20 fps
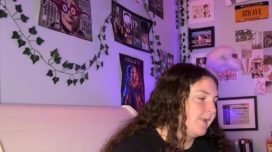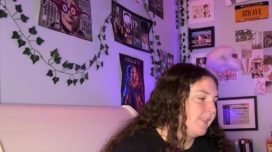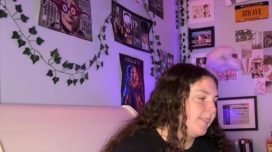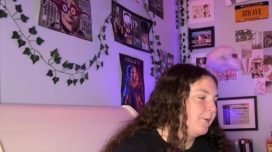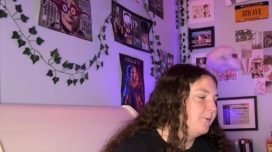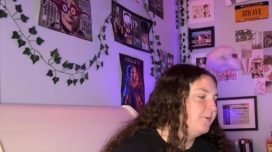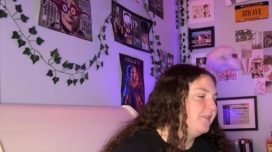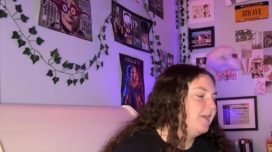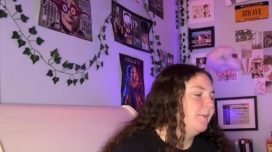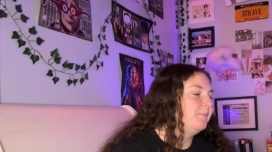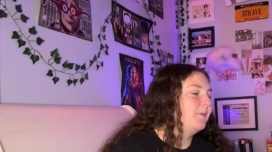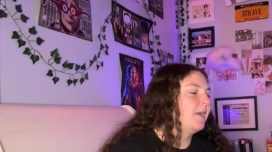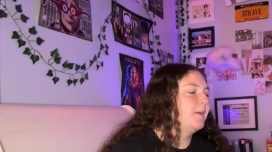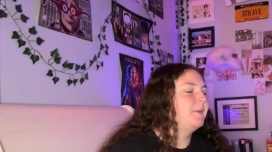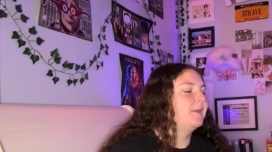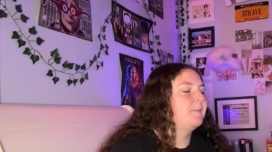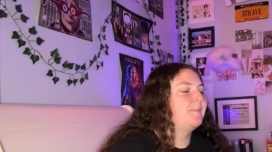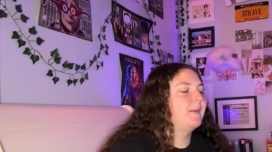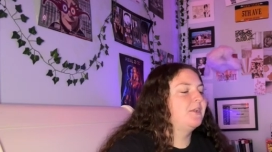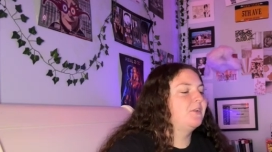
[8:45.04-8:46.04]
When the
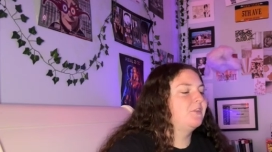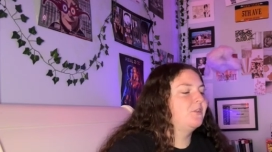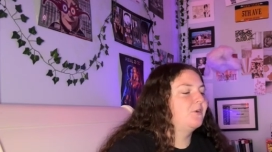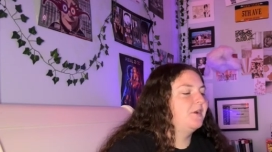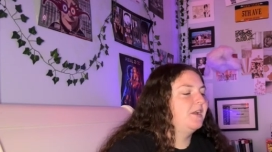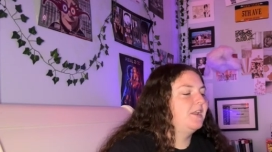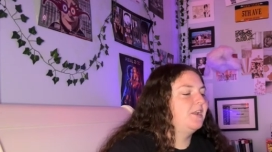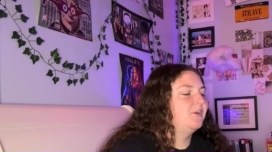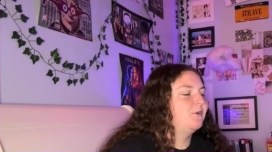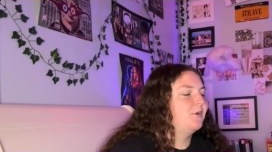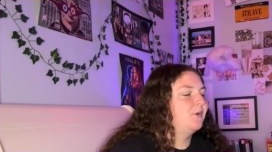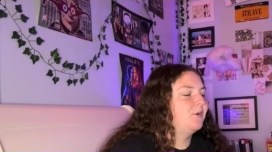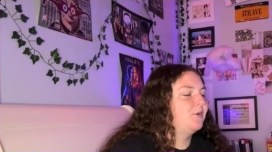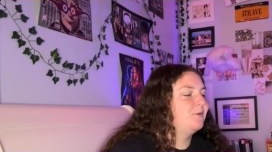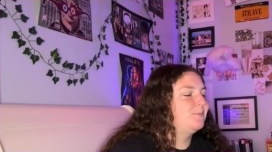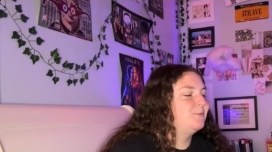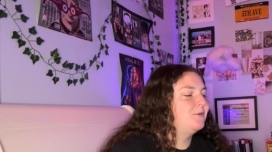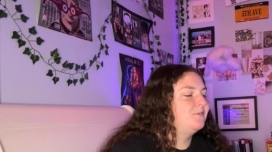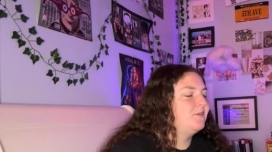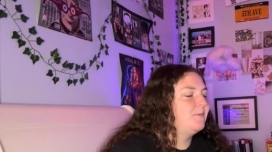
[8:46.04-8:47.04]
upcoming Mandalorian and Grogu
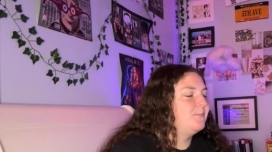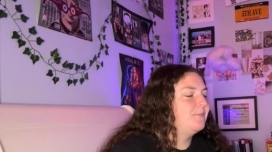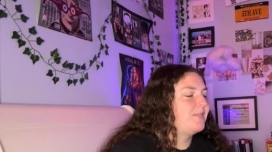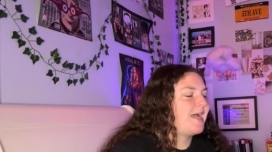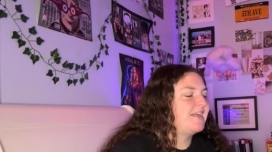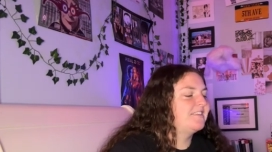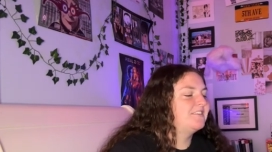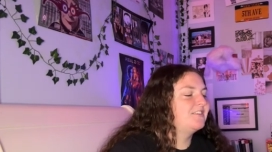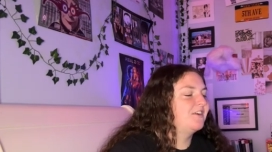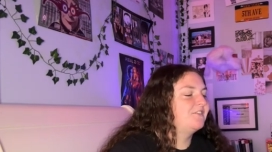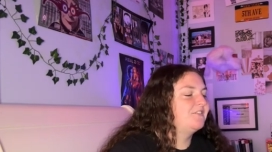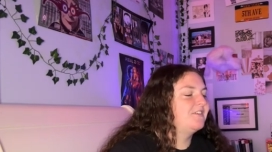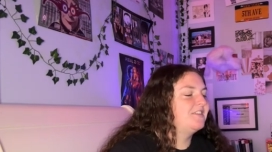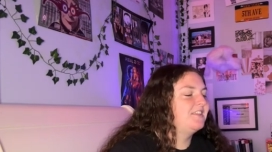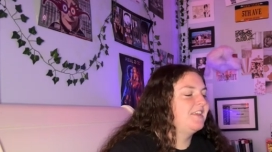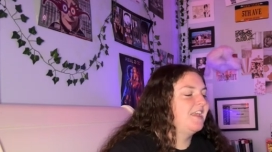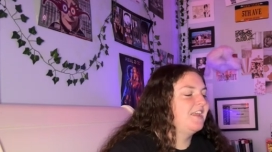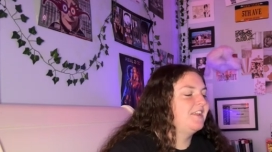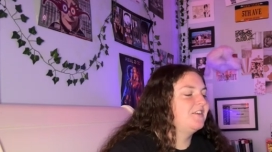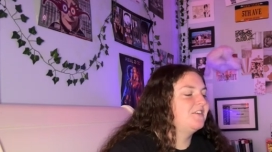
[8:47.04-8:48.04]
movie blast off in
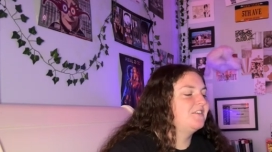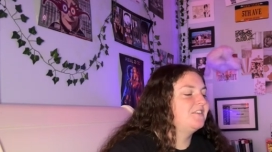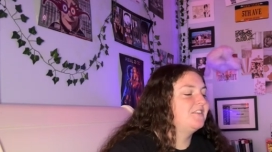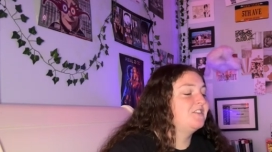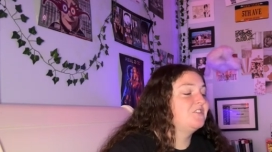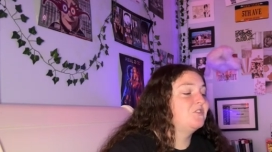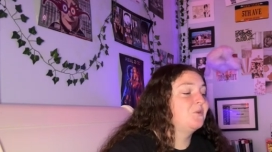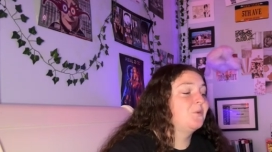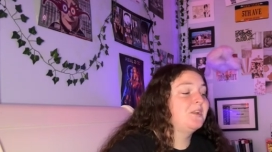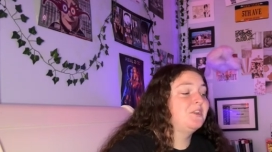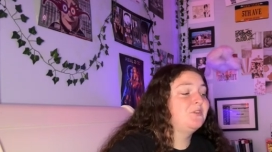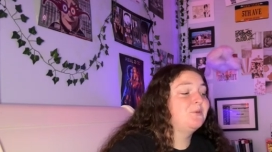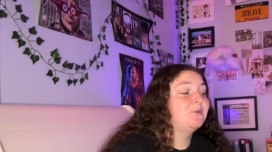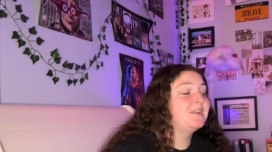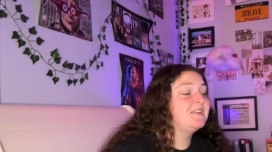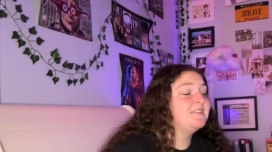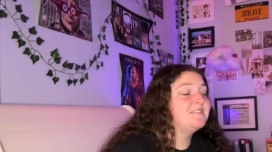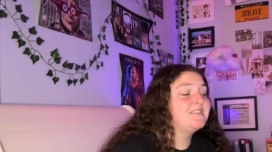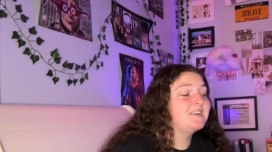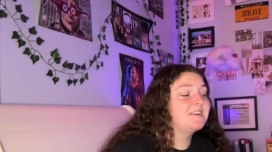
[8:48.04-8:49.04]
theaters in
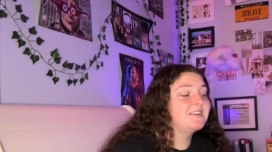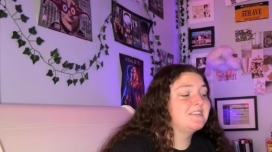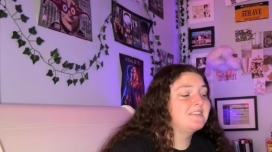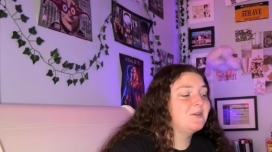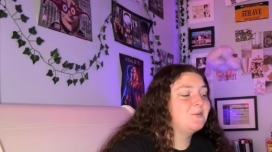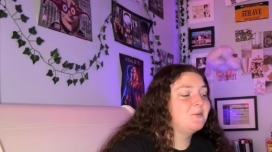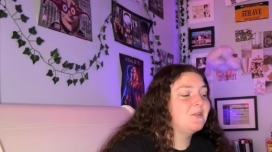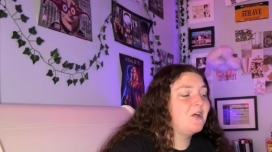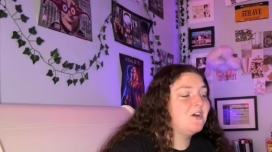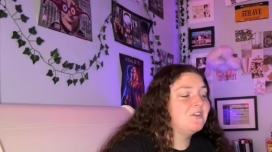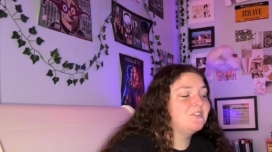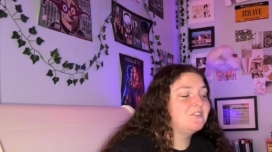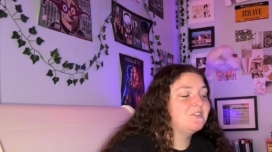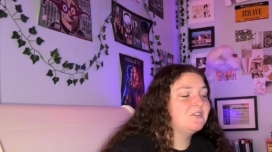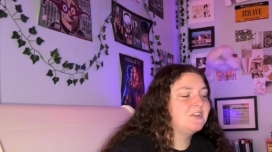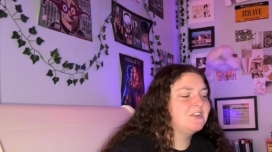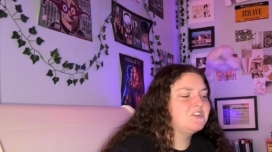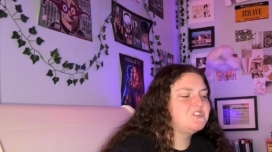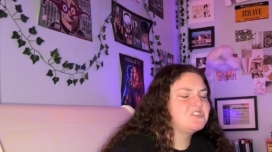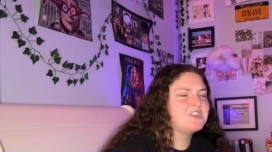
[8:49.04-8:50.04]
2026, it will also
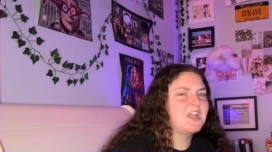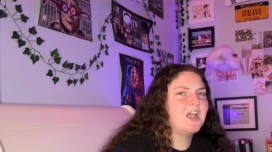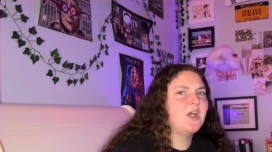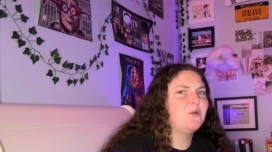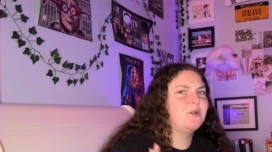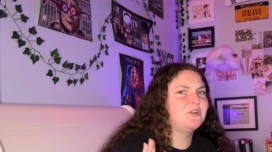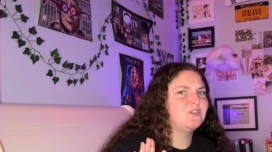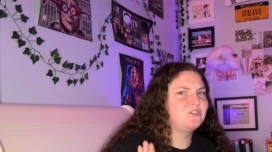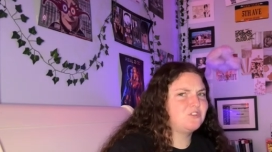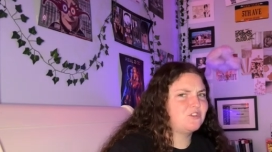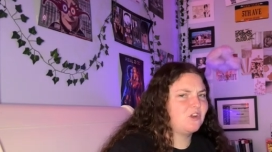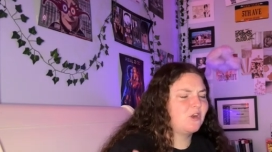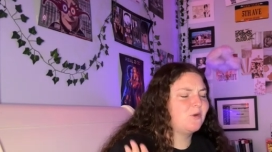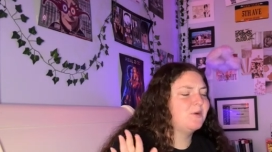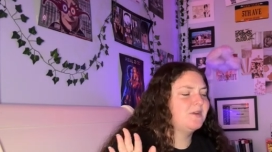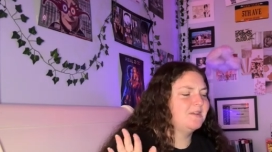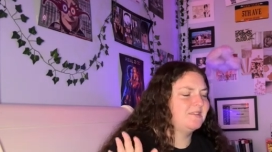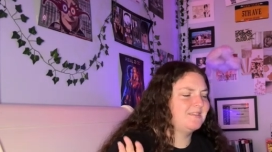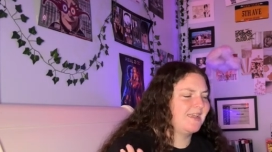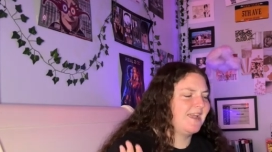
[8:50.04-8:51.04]
touch down at Star
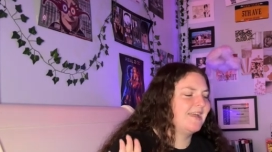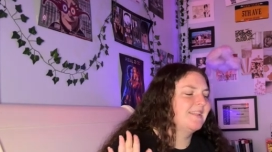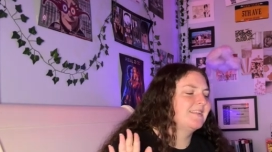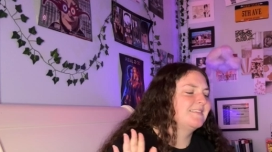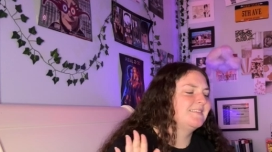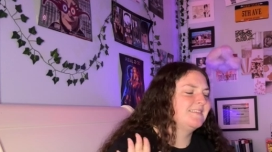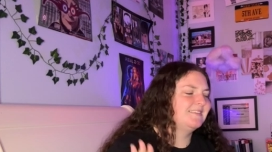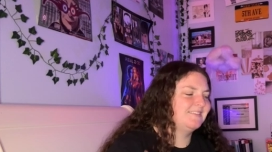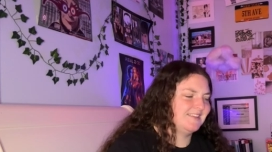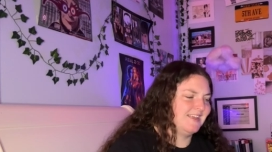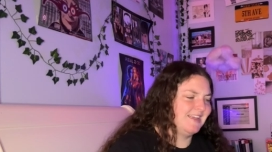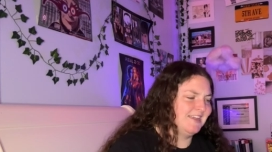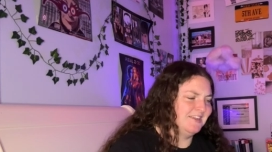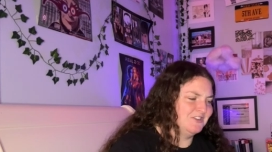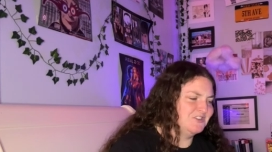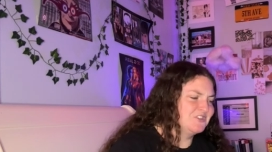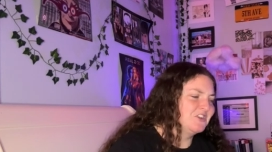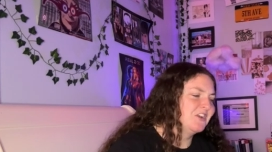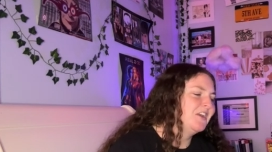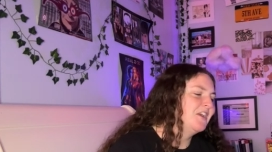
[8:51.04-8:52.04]
Wars Galaxy's
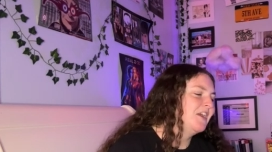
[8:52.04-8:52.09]
Edge.